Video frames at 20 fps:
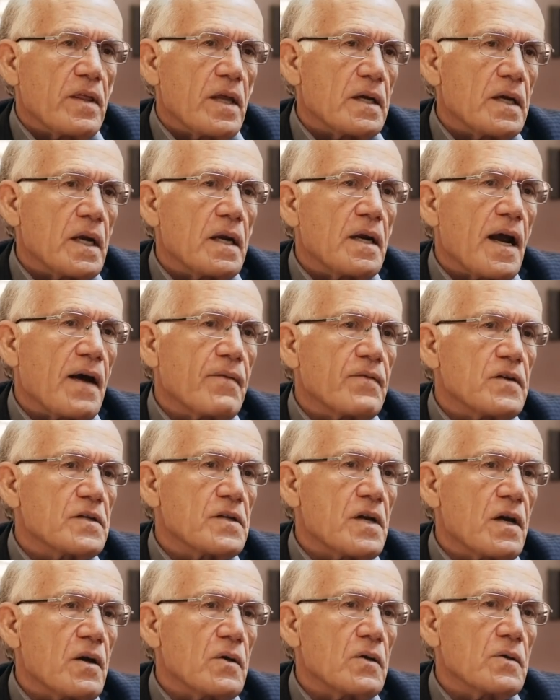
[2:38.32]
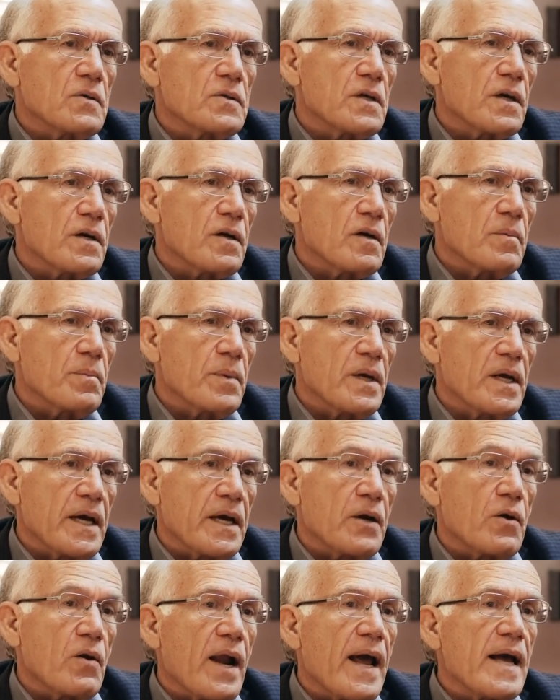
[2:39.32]
they didn't have the skills that could be
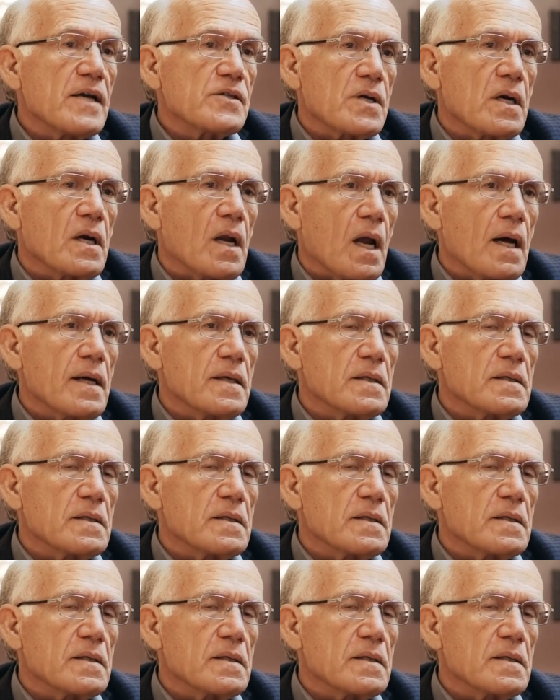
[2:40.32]
internationalized.